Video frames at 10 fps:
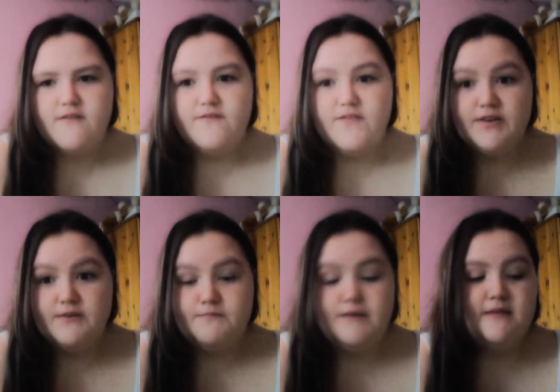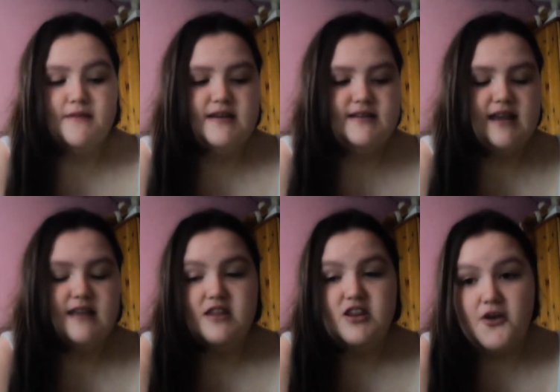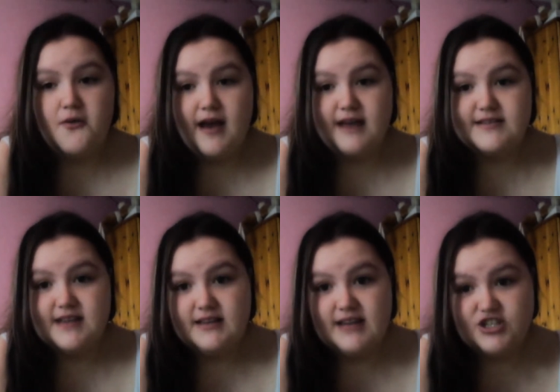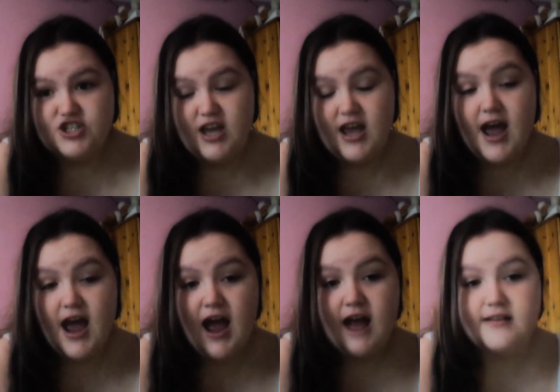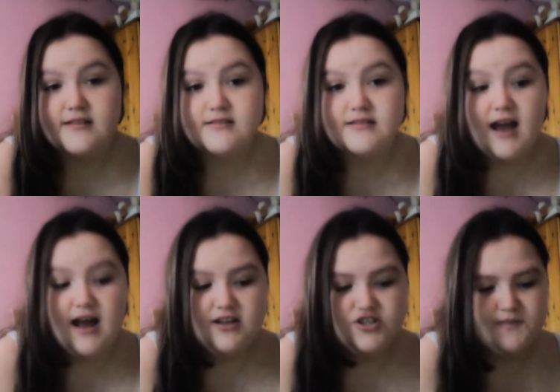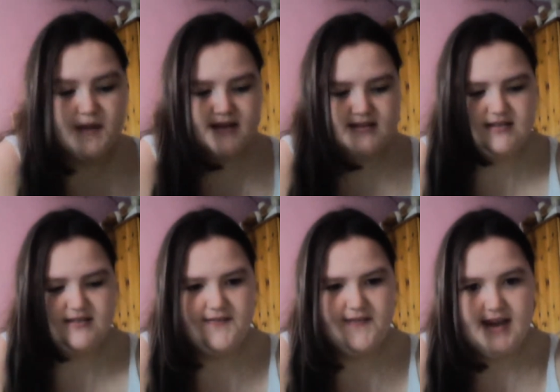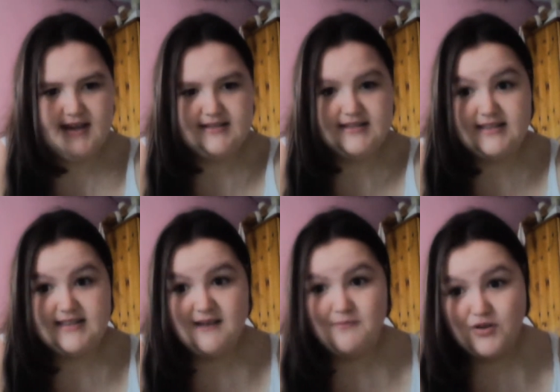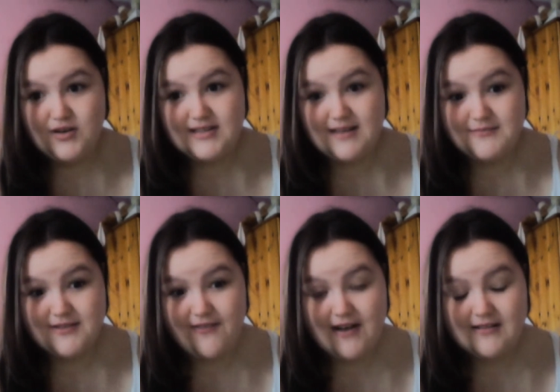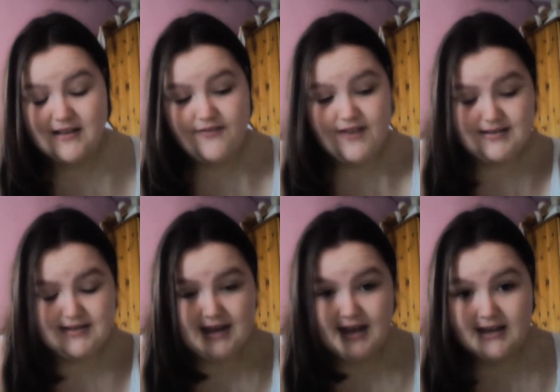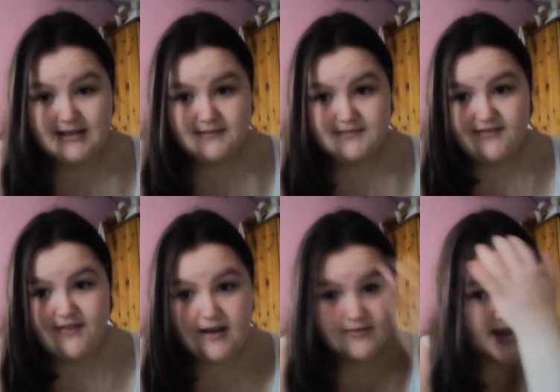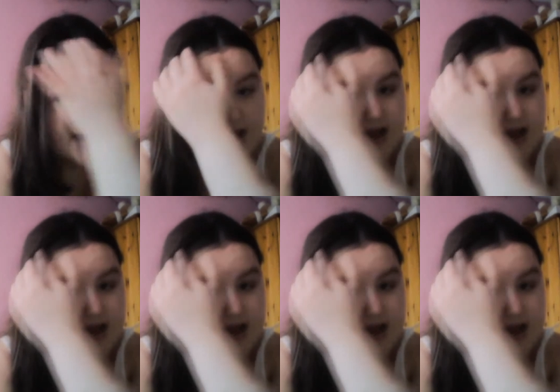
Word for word: for babies in the US last year and I just picked the first 10 boys names I found and the first 10 girls names I found